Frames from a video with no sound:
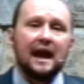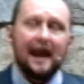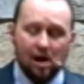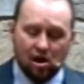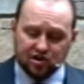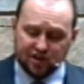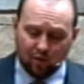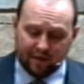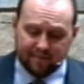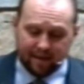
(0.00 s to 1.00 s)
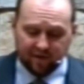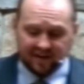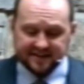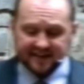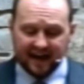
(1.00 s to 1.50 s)
And also remember
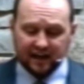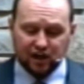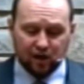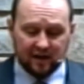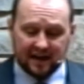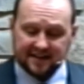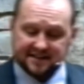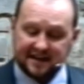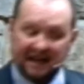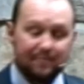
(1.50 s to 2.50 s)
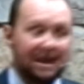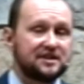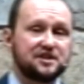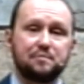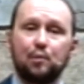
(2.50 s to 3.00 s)
that Silent Unity is standing by
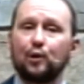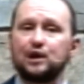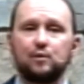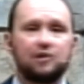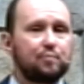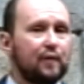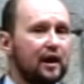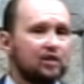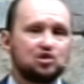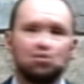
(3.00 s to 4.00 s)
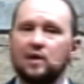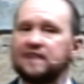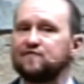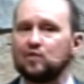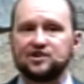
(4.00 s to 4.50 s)
to support you with prayer
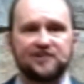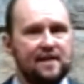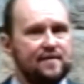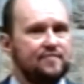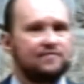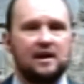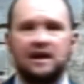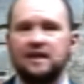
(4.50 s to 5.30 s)
24 7. They